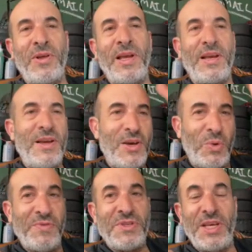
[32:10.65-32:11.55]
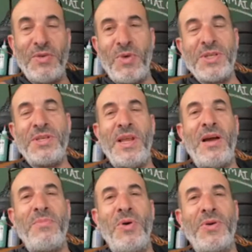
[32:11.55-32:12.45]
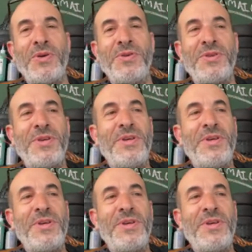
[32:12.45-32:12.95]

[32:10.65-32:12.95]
Like we've seen rusted out motors